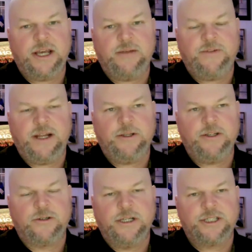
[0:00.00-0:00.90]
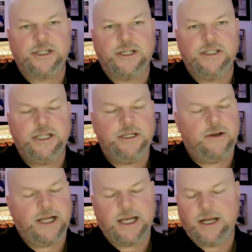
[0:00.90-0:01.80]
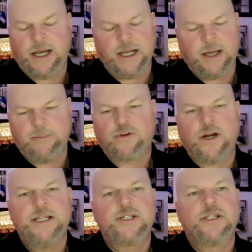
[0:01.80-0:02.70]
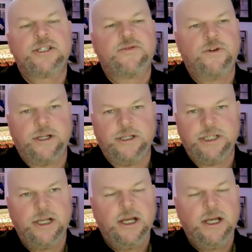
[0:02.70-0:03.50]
that family tradition continue. I got priceless footage